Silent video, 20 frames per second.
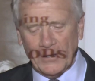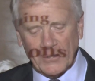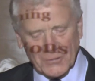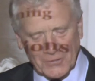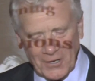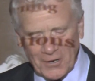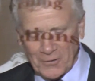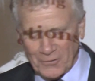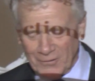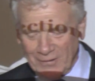
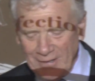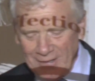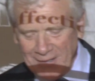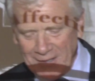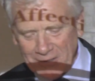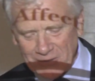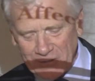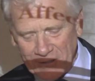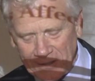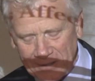So
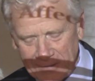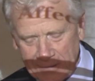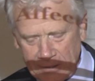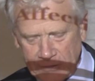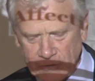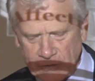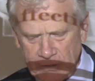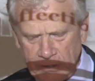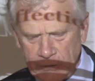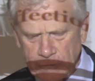it's a
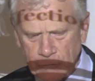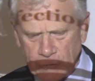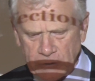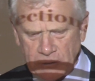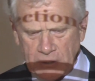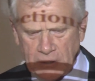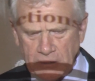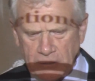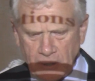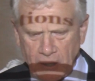it's an
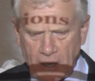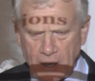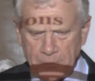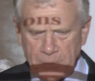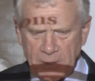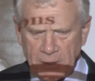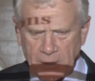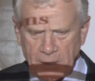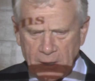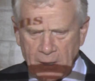interesting
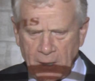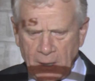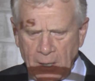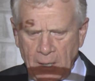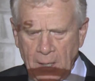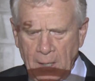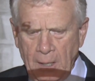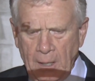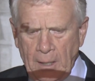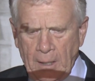topic,
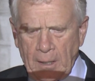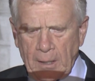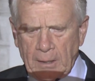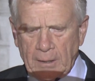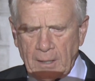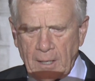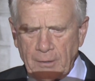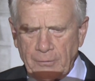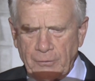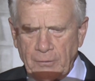and
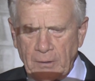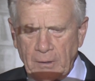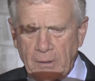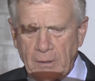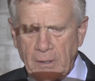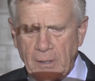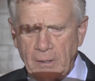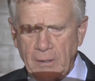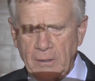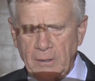I think
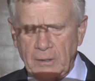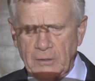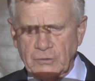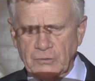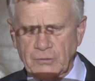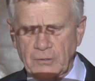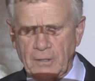it's